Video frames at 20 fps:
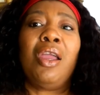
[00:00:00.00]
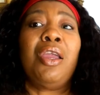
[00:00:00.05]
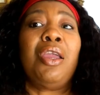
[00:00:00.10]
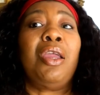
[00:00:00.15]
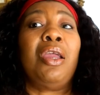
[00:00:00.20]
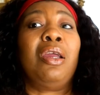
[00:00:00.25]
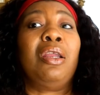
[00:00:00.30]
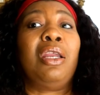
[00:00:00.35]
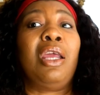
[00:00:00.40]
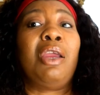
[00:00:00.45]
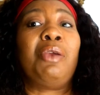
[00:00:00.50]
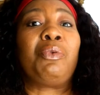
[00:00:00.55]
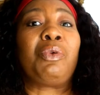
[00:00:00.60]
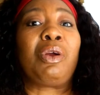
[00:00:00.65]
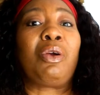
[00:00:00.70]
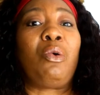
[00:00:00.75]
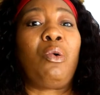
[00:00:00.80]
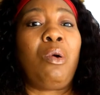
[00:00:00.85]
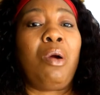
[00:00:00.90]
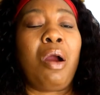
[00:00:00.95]
and they
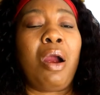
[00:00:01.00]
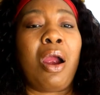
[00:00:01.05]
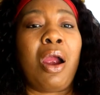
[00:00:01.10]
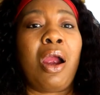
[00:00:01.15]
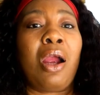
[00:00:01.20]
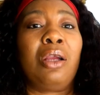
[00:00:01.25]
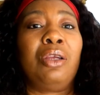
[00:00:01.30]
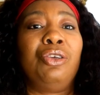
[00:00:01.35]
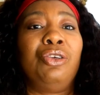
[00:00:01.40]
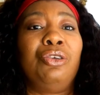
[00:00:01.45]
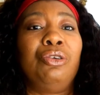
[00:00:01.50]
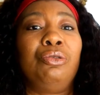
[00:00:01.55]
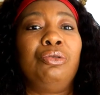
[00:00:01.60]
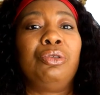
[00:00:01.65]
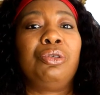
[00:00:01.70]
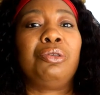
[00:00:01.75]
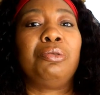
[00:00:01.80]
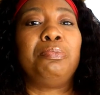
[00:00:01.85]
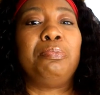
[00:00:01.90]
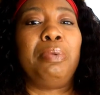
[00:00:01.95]
require you
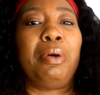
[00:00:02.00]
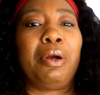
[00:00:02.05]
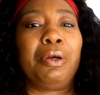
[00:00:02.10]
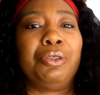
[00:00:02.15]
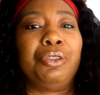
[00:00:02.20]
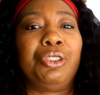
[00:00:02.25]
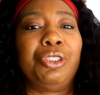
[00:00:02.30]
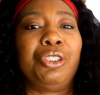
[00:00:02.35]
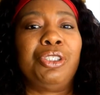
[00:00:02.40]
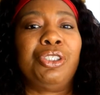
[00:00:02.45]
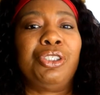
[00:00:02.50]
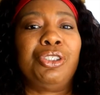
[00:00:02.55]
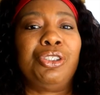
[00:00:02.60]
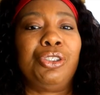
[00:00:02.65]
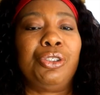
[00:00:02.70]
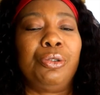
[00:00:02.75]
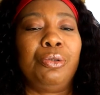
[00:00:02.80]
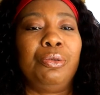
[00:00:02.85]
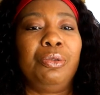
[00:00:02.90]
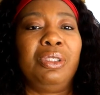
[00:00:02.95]
to purchase
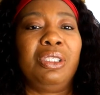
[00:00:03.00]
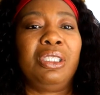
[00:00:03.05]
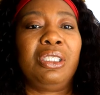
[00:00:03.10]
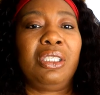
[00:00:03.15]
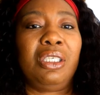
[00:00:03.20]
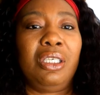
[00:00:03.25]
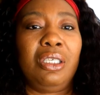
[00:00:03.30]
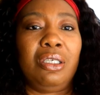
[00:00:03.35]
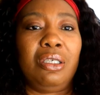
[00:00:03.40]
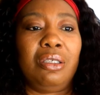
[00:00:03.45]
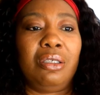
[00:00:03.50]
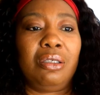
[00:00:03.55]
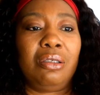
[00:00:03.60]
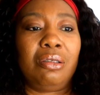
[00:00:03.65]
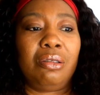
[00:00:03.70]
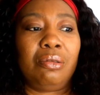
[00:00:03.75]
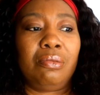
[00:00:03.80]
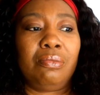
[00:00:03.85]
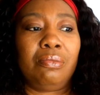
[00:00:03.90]
two seats.